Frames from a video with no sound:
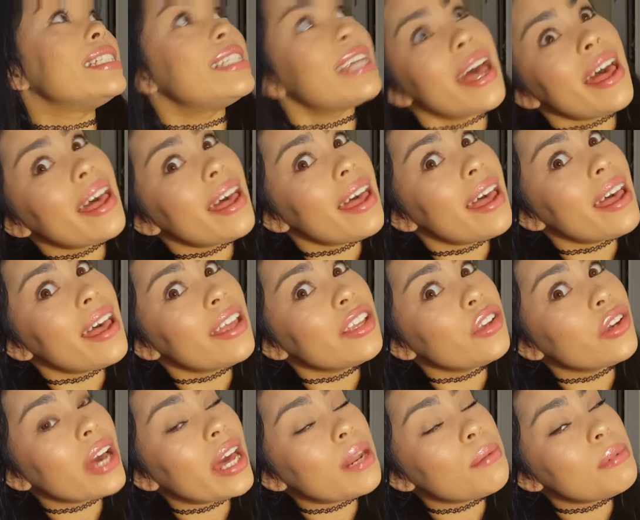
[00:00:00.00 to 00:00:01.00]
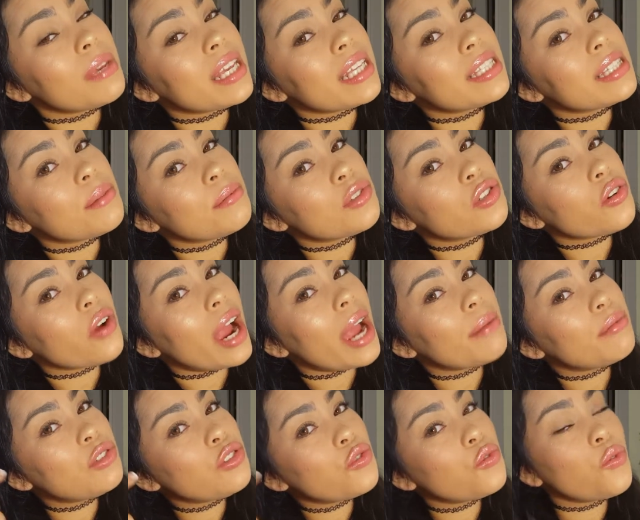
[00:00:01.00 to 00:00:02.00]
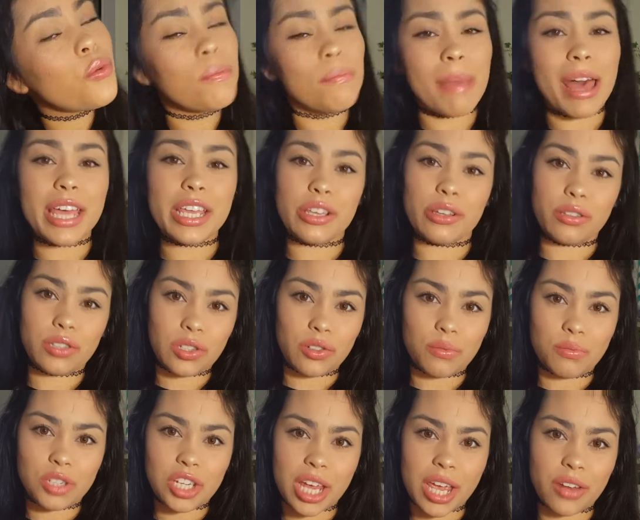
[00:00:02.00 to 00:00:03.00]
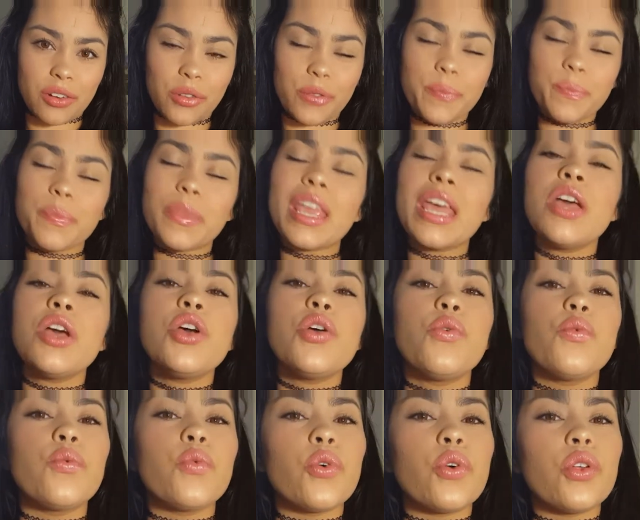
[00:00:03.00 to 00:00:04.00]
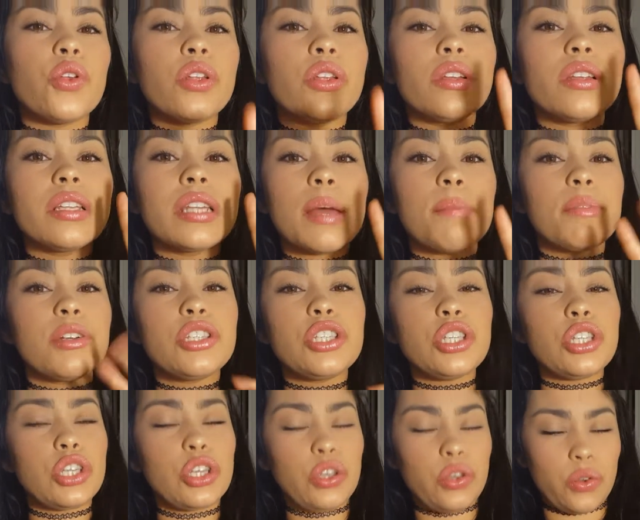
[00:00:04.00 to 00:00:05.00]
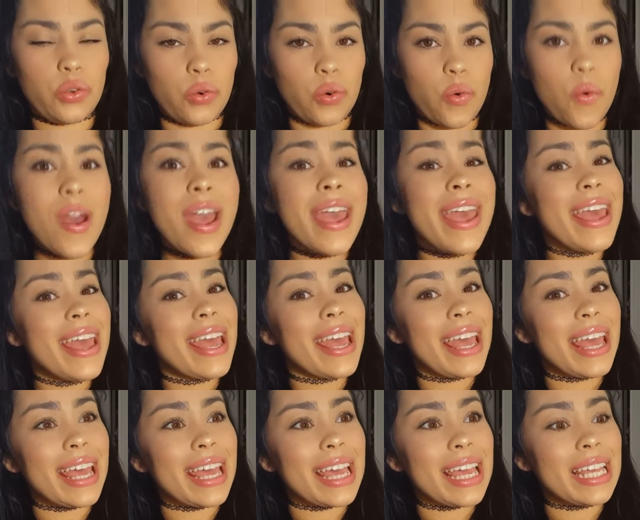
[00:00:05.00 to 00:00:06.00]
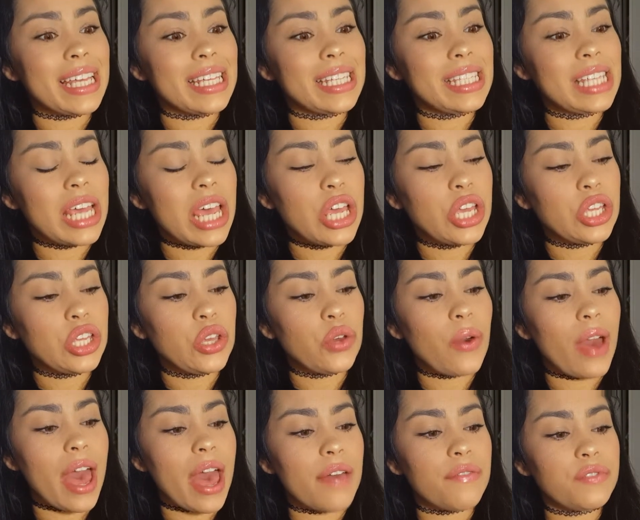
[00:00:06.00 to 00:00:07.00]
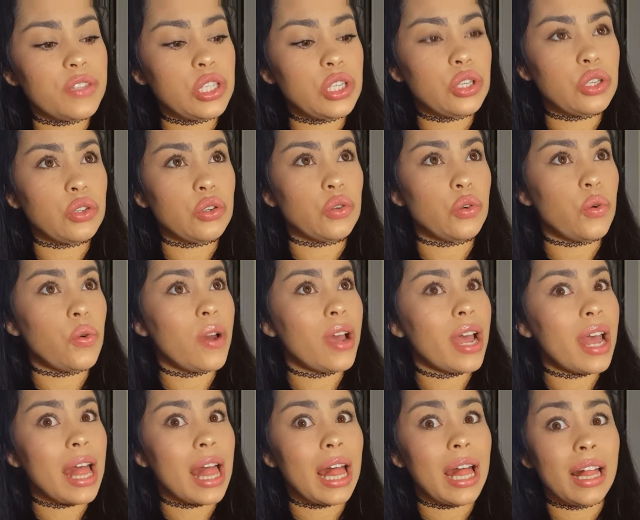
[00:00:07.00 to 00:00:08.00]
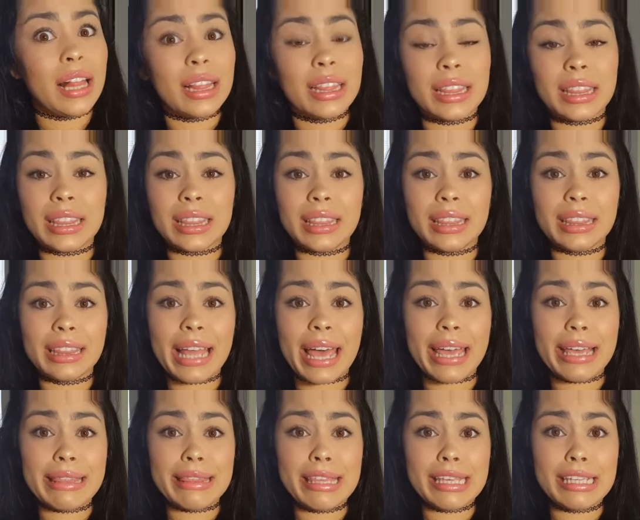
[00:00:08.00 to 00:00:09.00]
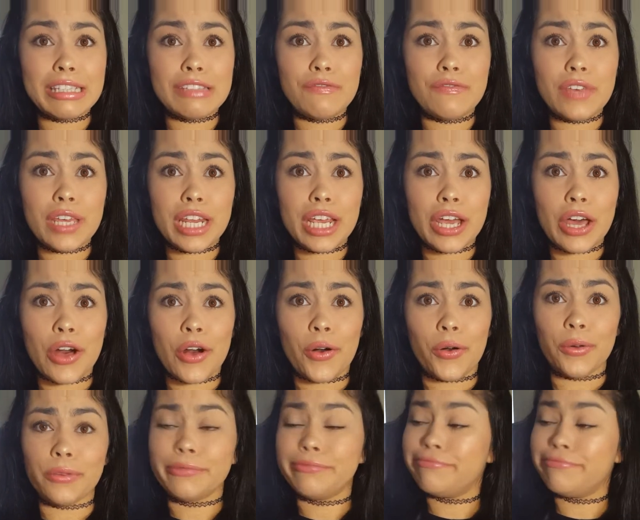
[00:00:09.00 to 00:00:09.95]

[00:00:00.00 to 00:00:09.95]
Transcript: you gotta be subscribed to my YouTube channel. Rule number 2 is you have to like this video.